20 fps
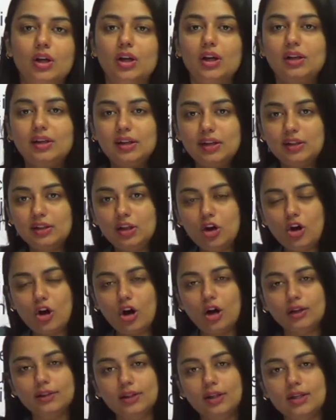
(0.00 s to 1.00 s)
did the
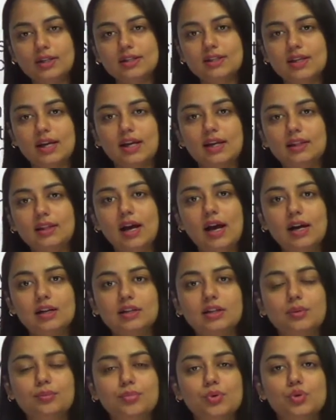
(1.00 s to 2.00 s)
author say that
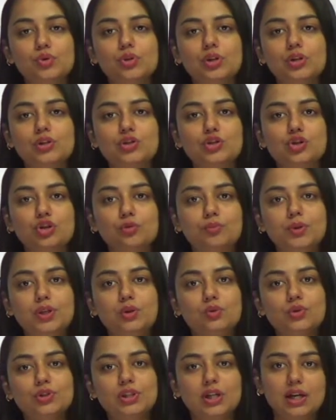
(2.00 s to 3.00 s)
computers should be
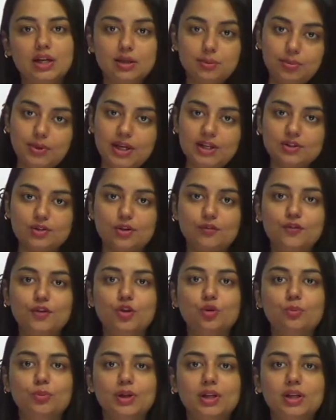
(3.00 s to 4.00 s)
used in place of
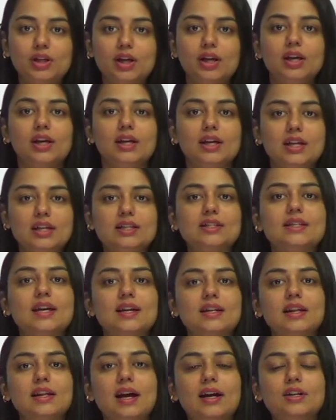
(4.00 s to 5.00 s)
human? He said
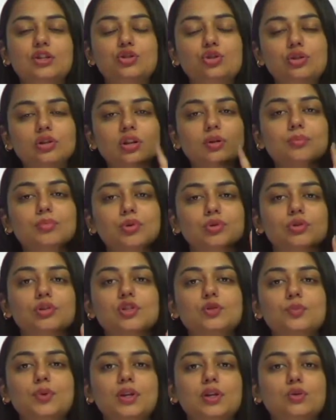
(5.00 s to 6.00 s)
that should computers
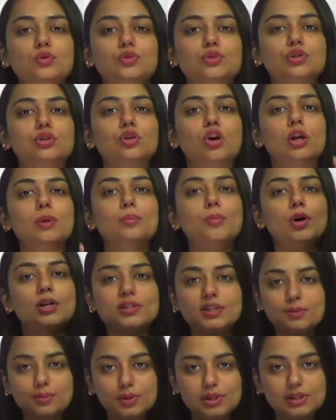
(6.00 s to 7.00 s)
be used in all
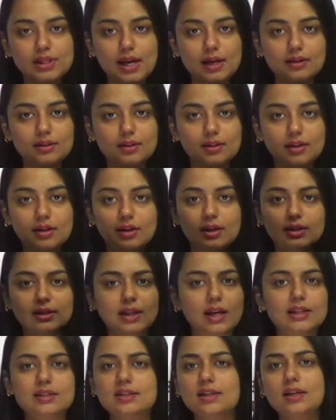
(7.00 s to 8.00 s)
possible sectors.
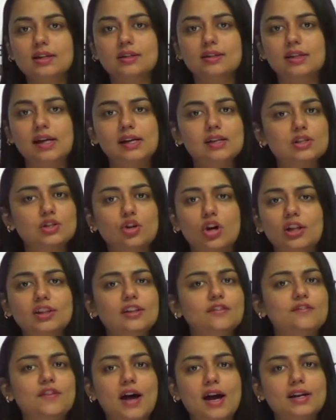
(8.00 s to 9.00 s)
That's it. That is all the
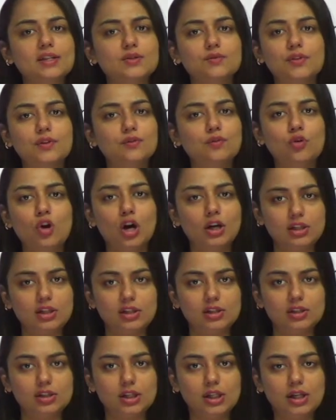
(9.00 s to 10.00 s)
facts we've got
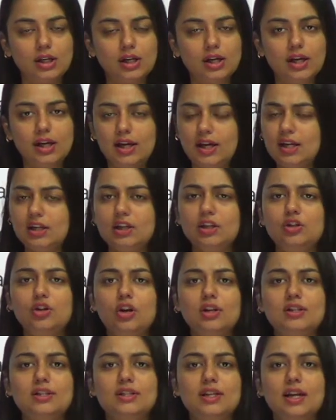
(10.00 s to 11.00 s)
here. He did
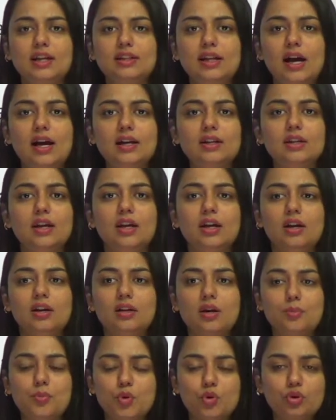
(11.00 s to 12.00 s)
not say that
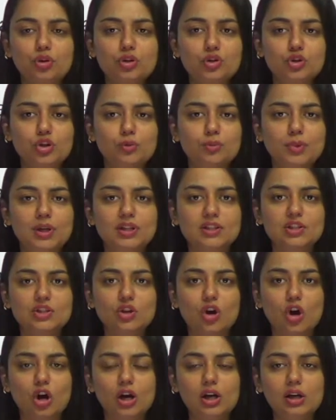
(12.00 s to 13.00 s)
computers should be
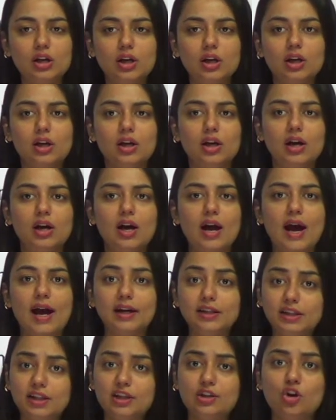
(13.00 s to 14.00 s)
installed at
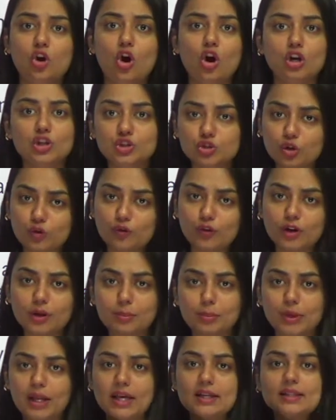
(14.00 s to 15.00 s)
the cost of
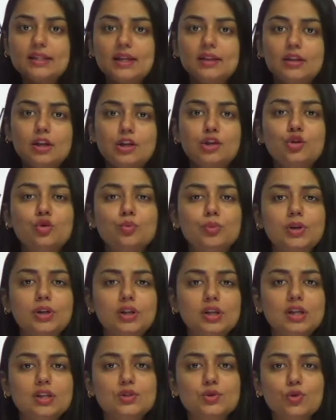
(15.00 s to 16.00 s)
replacing the human
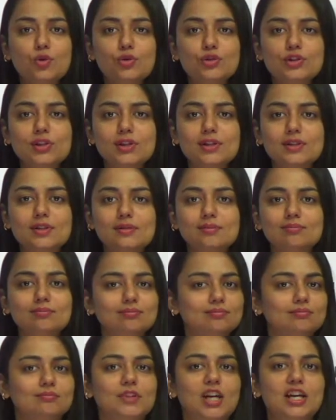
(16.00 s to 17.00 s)
resources.
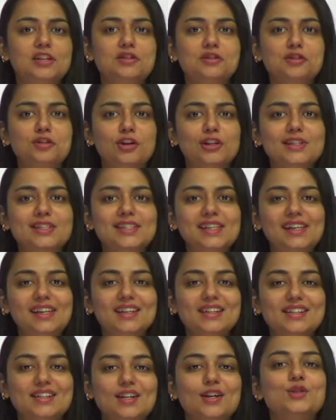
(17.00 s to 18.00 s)
He did not say
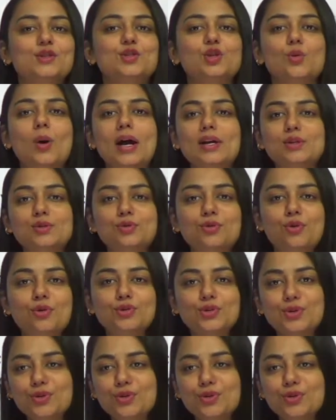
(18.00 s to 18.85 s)
it. So why to go so